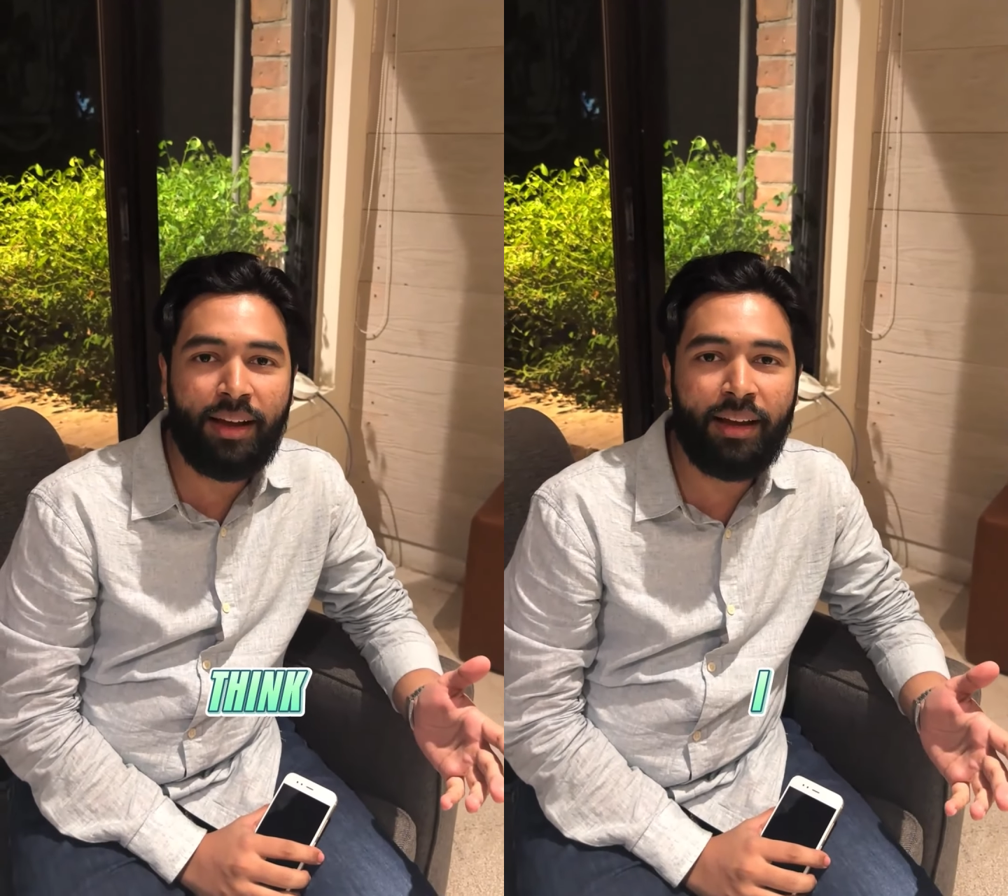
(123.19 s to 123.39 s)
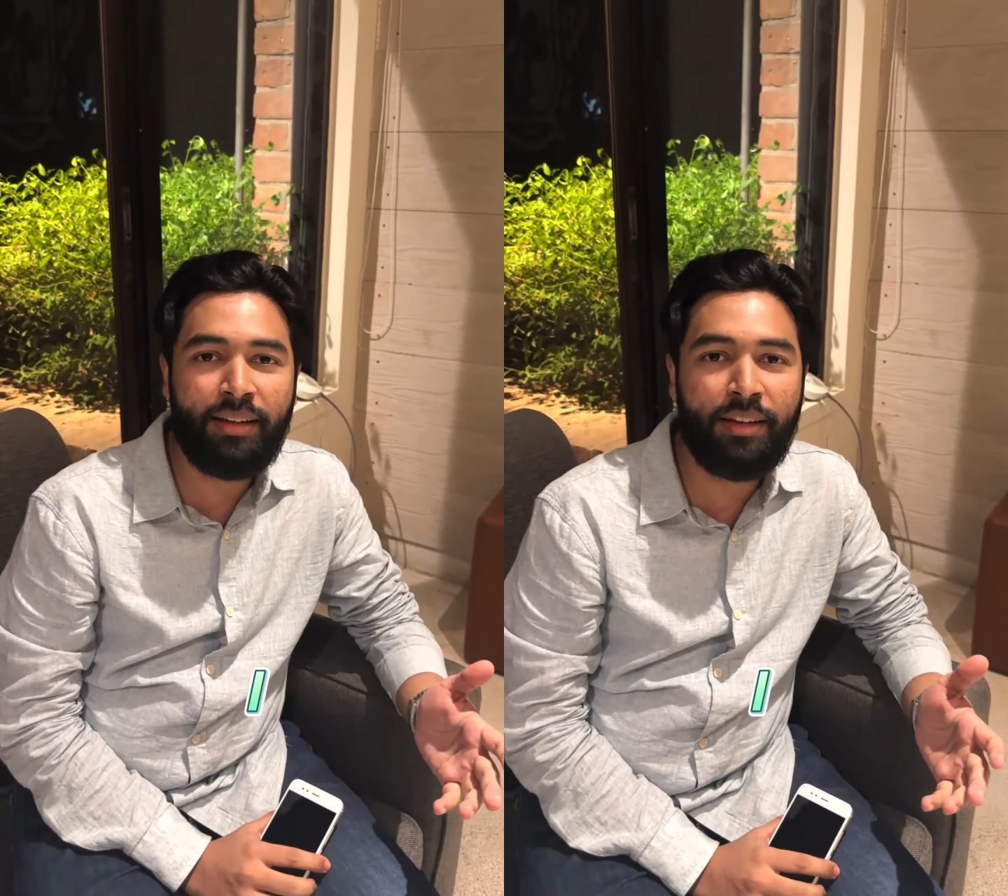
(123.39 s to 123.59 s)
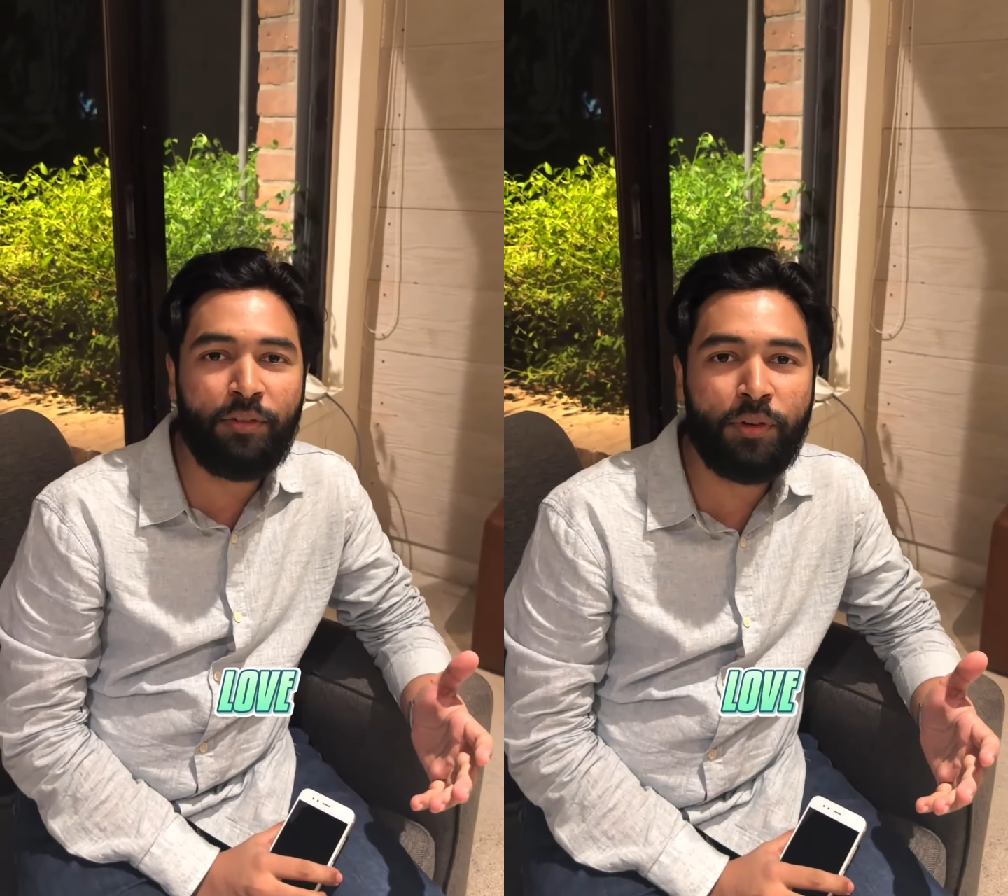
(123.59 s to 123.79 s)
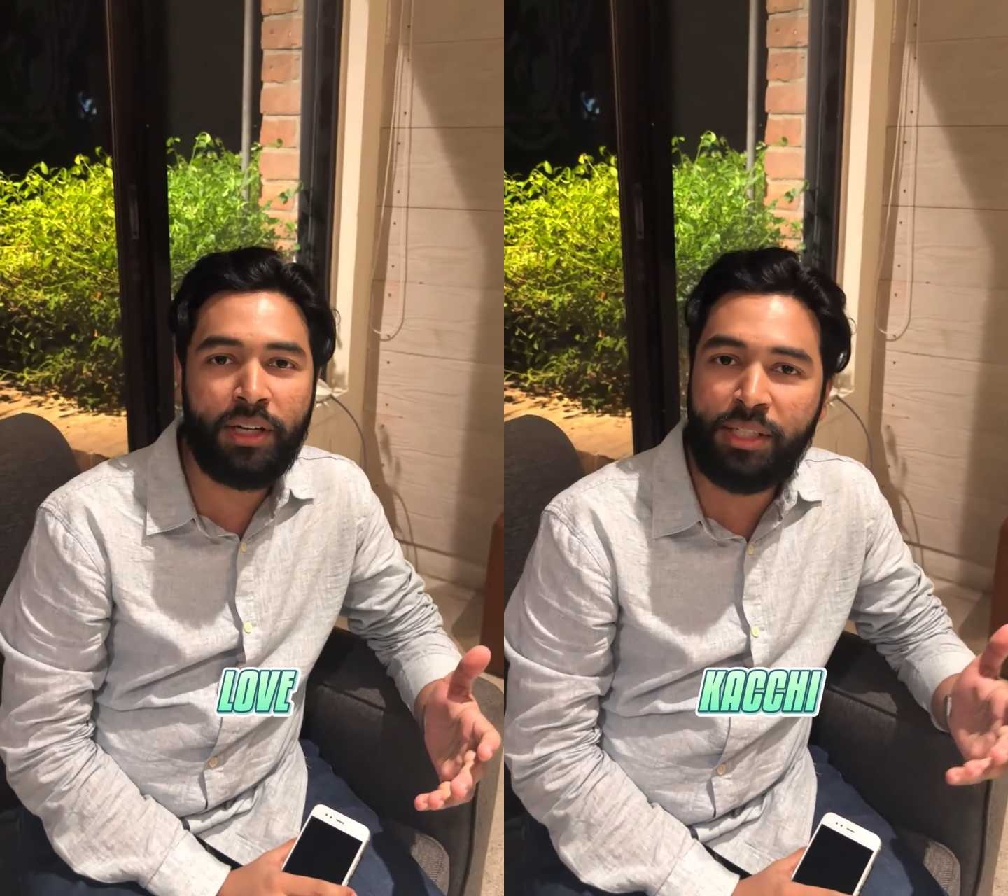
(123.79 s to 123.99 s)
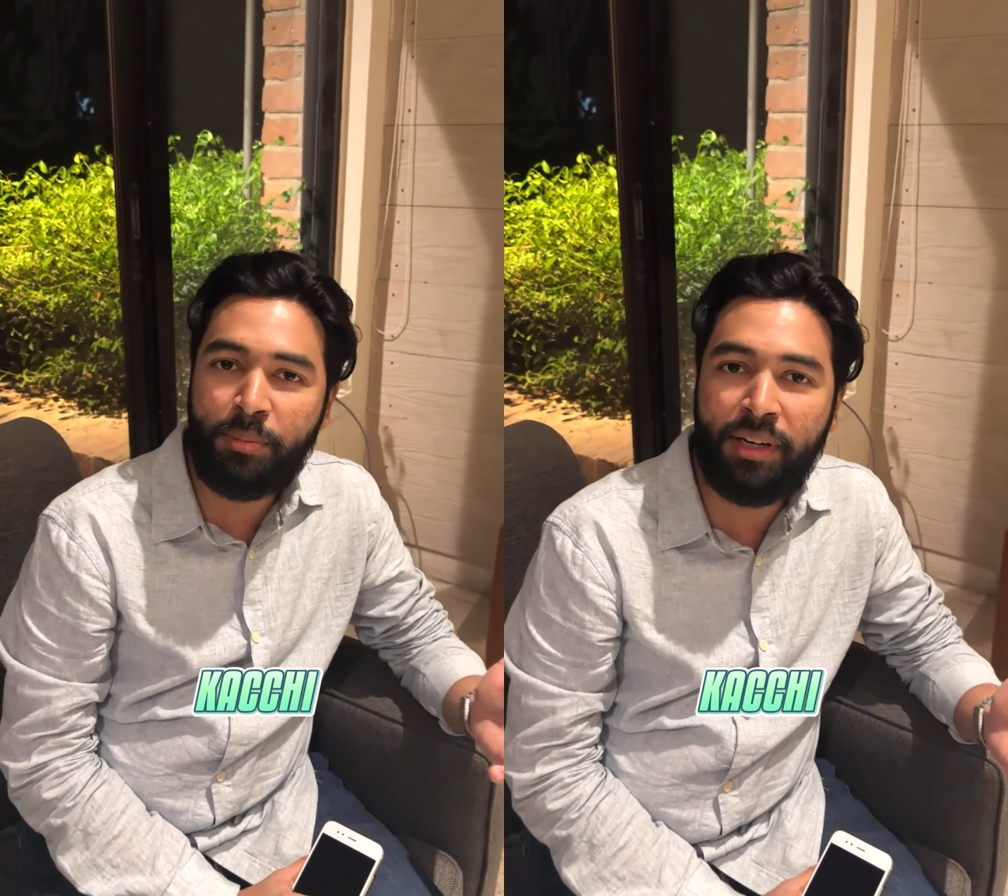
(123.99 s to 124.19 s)
I love
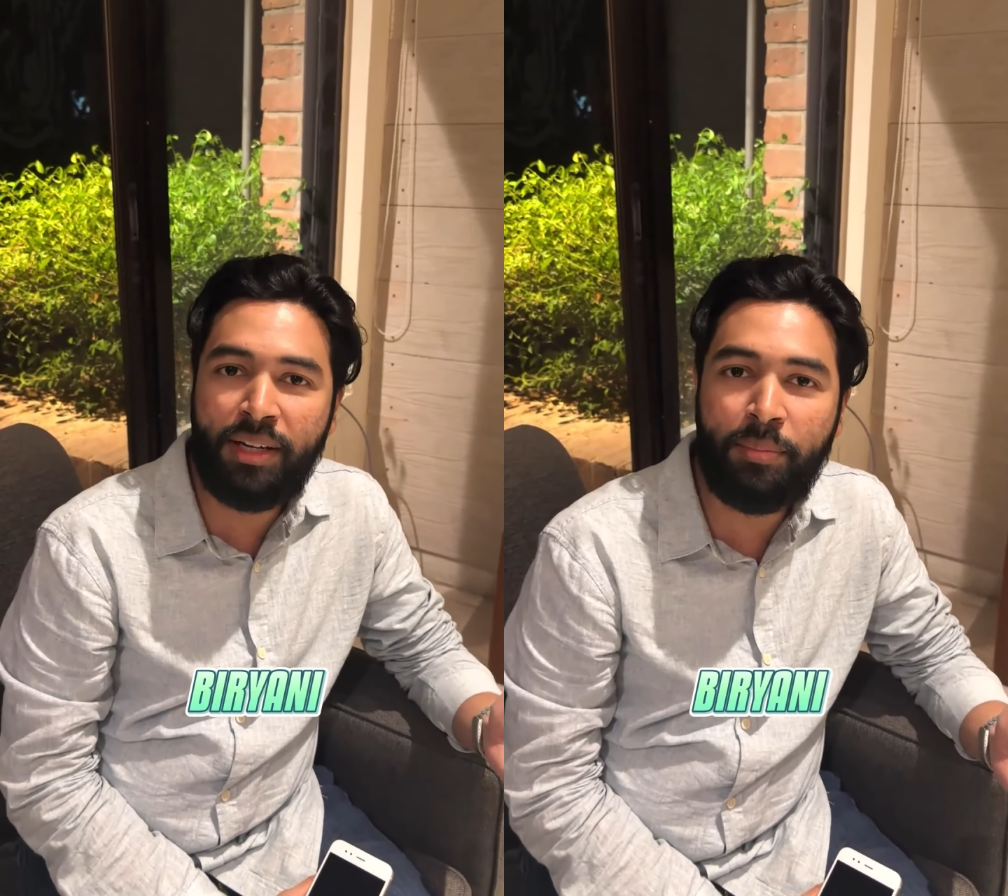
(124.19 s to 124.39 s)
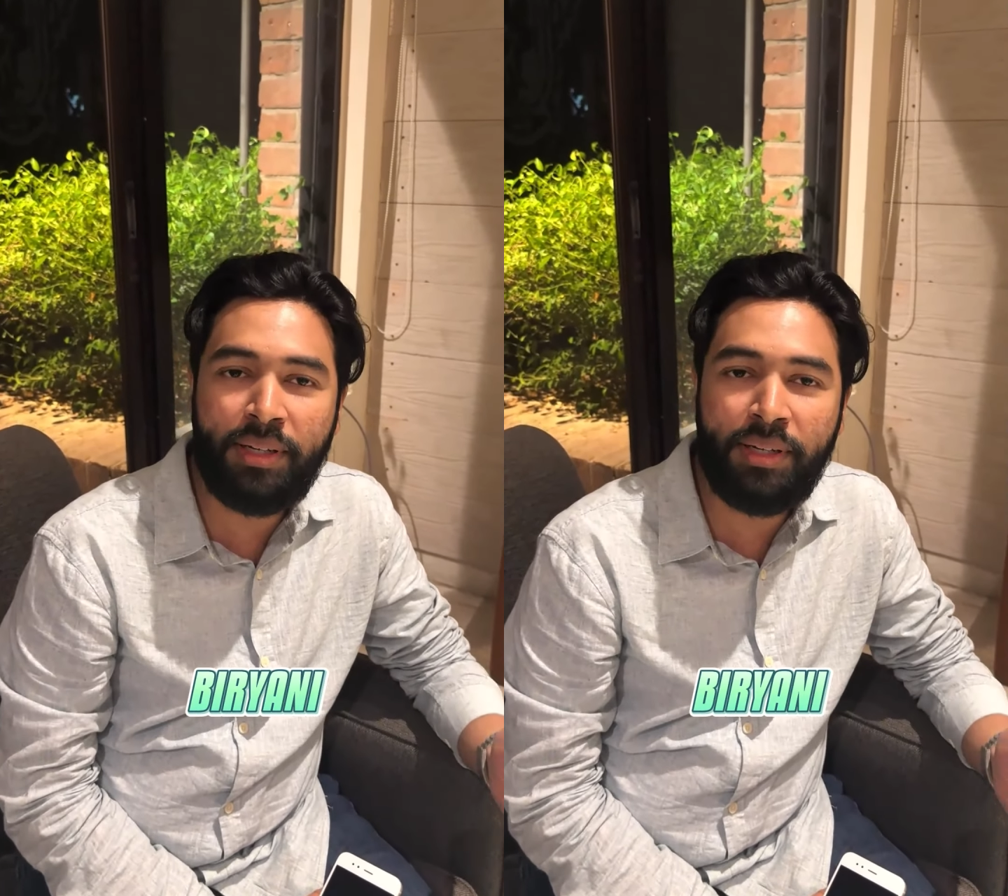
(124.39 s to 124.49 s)
kachi biryani,